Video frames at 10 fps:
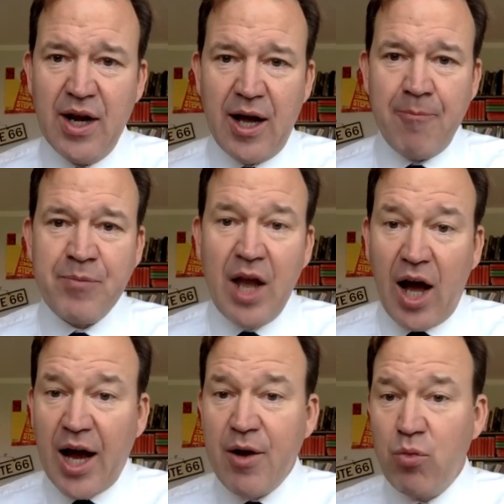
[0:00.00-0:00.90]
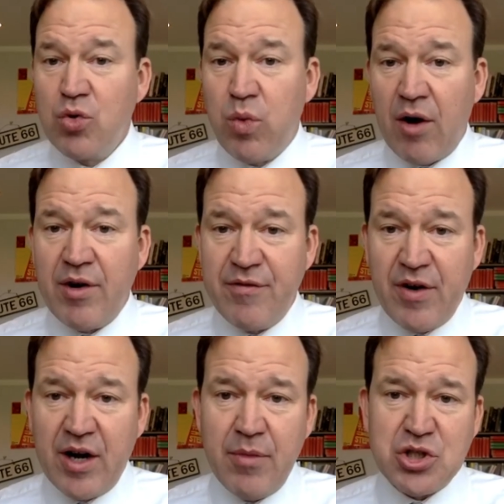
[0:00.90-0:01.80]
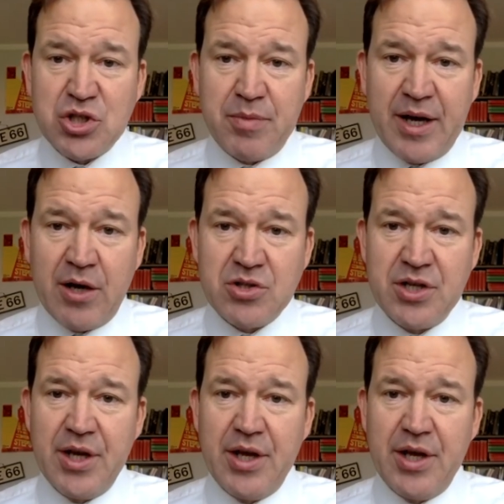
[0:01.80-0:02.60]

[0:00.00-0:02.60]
I would worry very much about